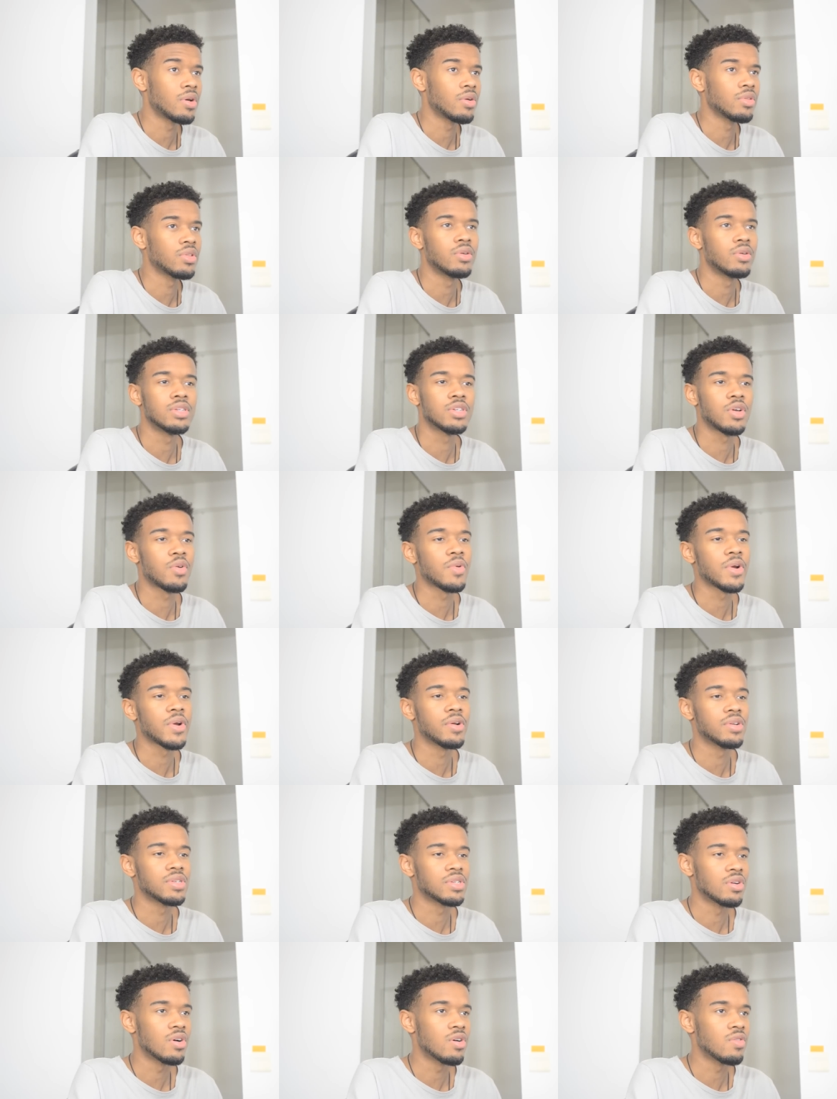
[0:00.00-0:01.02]
Although his career
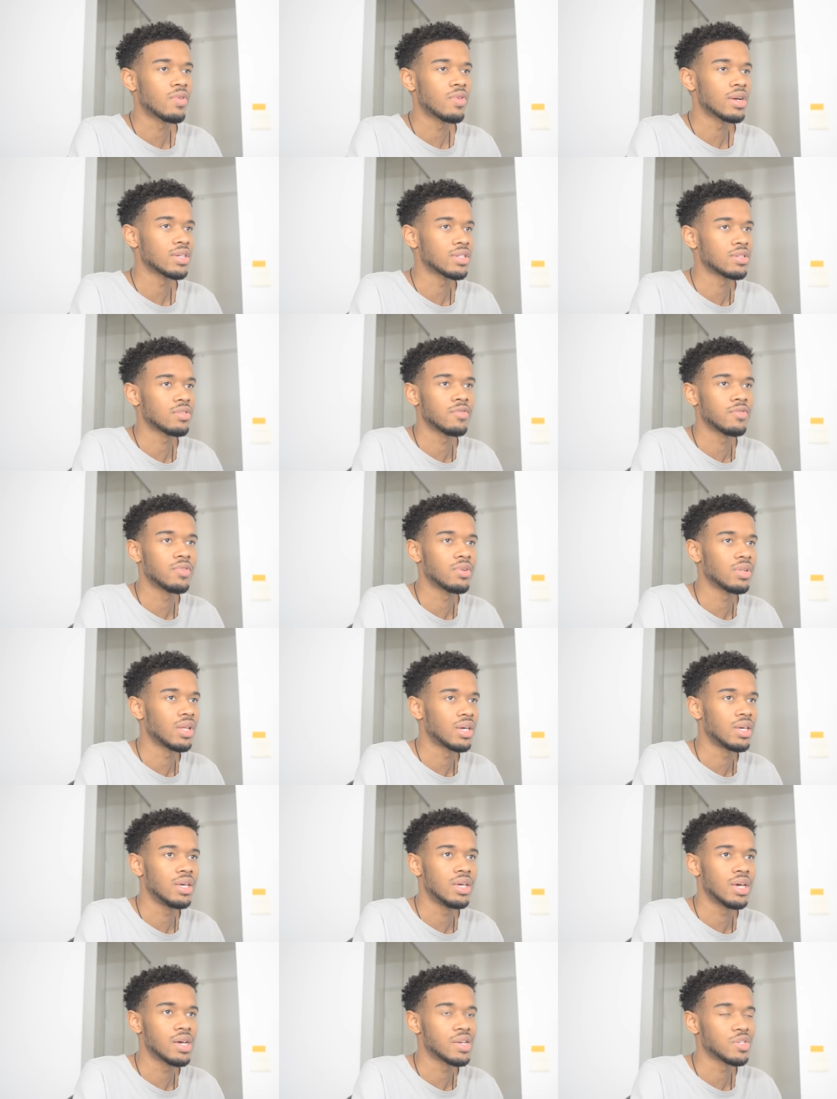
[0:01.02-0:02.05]
isn't over, I still feel like
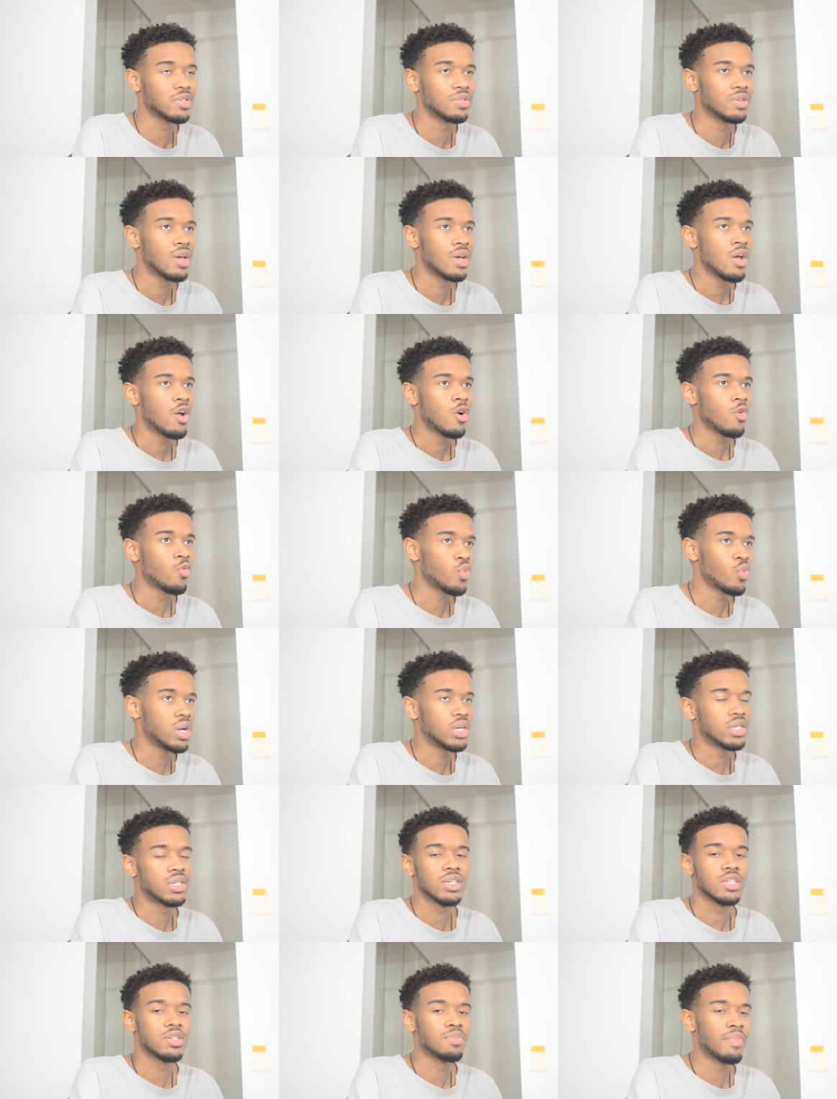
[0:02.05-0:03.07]
he hasn't
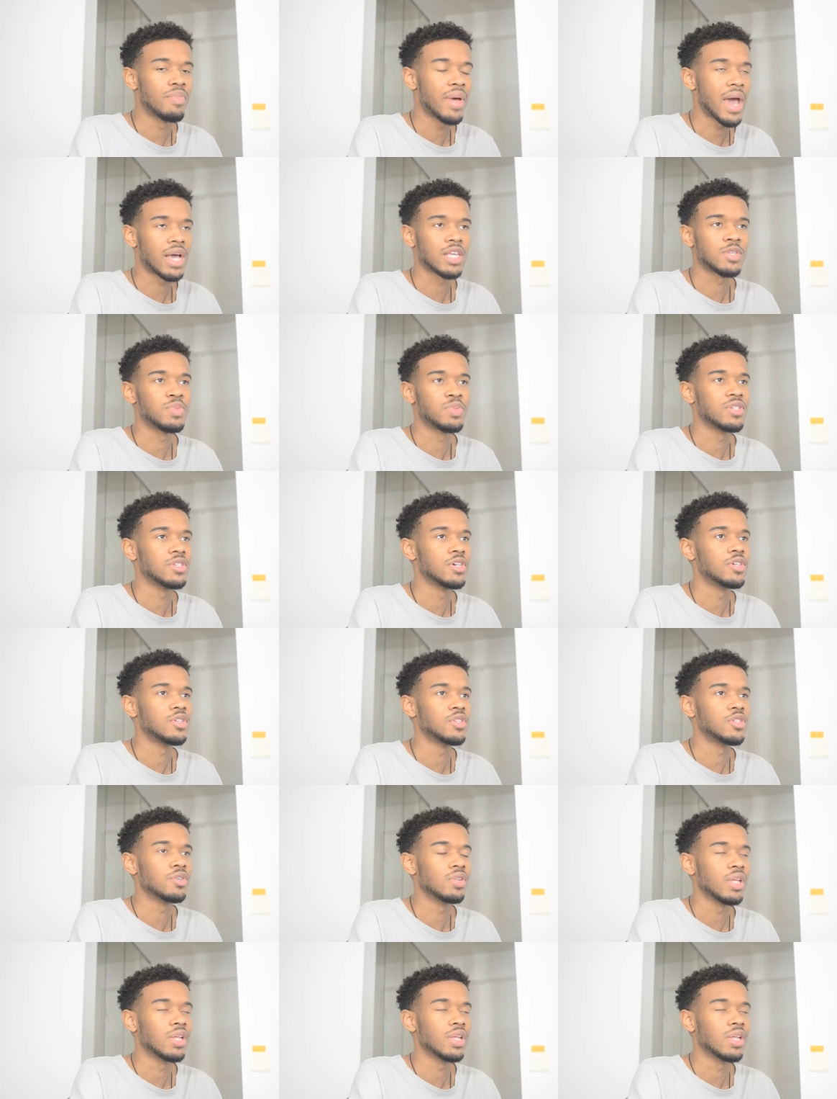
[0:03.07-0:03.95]
reached his max potential.